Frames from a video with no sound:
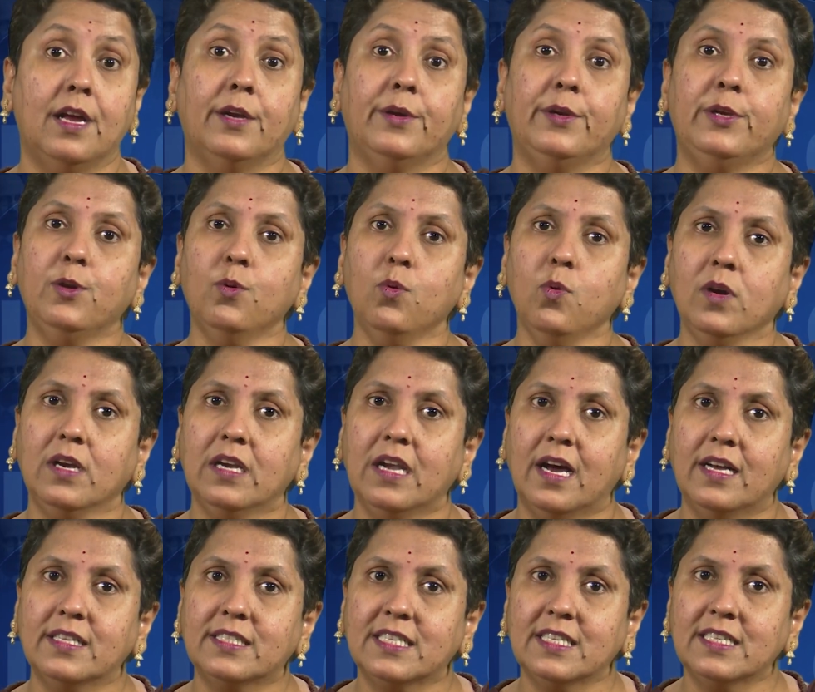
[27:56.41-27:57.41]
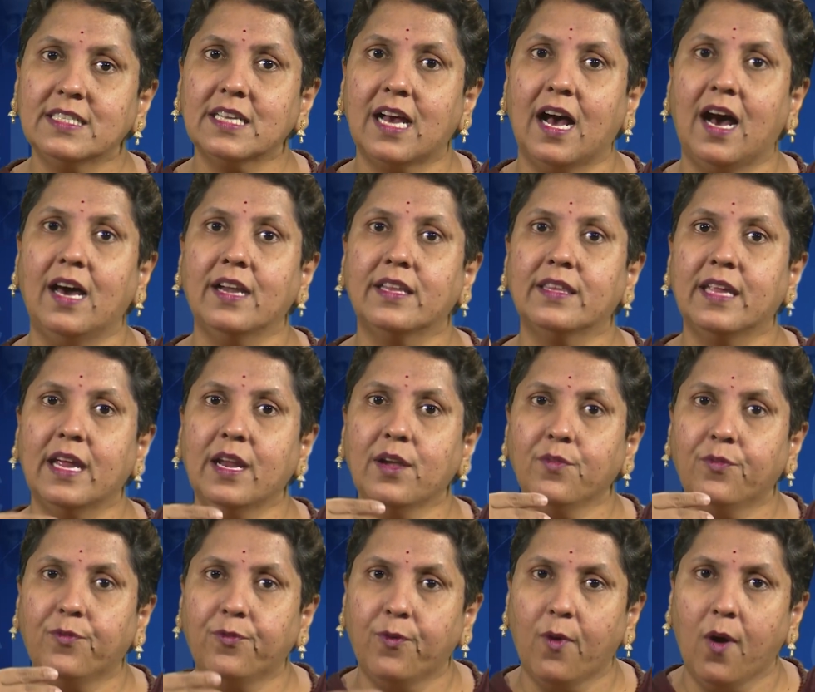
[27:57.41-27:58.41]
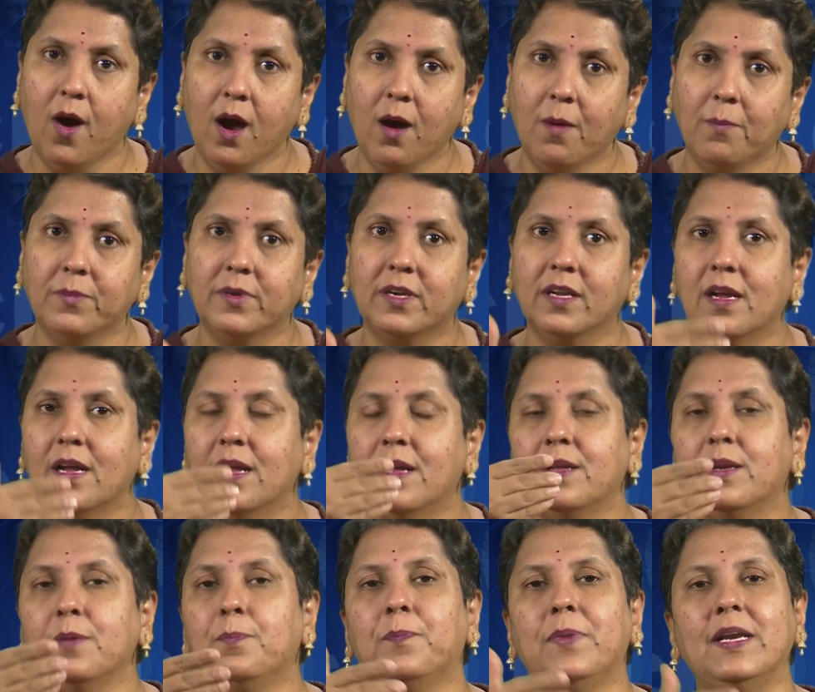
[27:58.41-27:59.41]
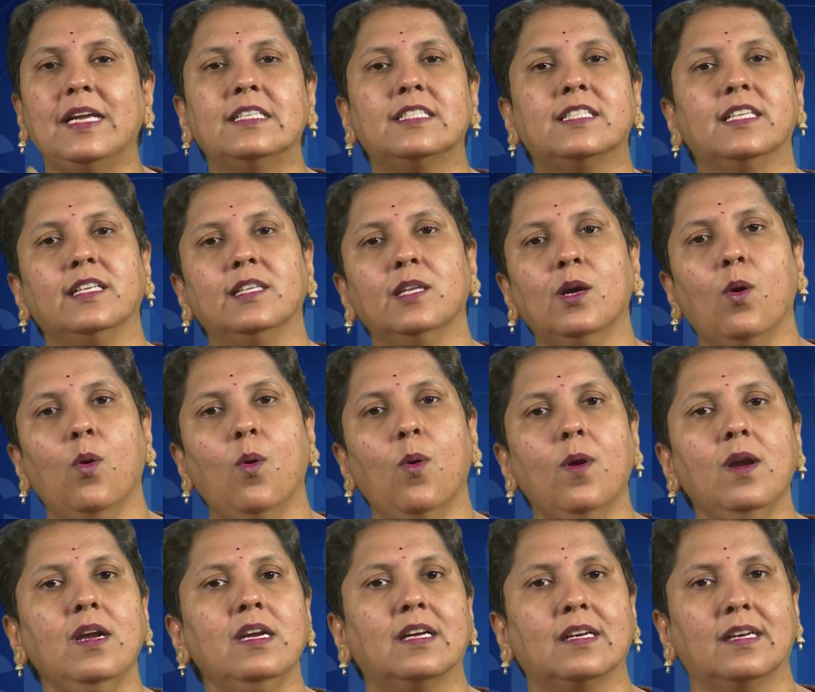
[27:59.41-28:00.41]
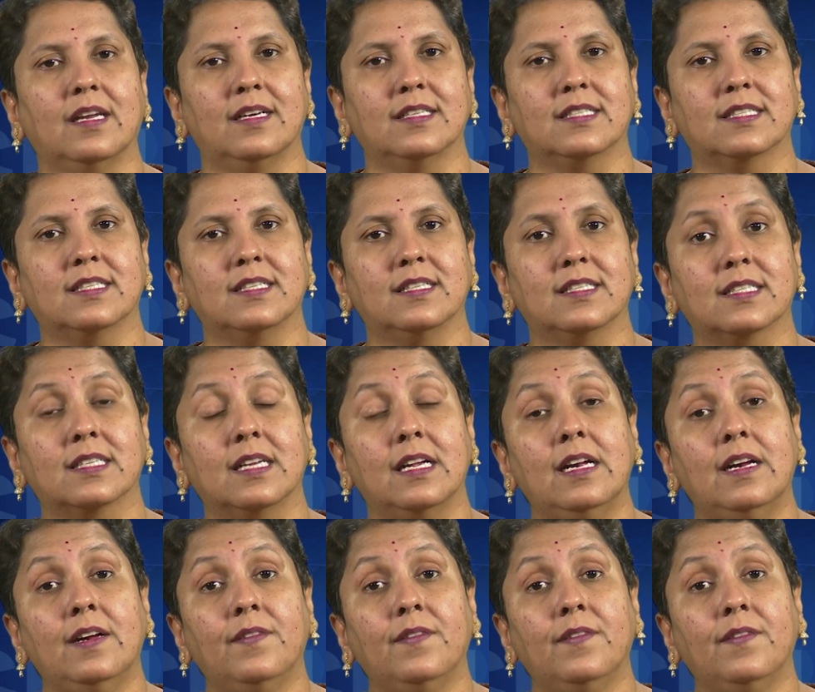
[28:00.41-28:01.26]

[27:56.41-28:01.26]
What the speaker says: New classes are then formed, replacing the old classes.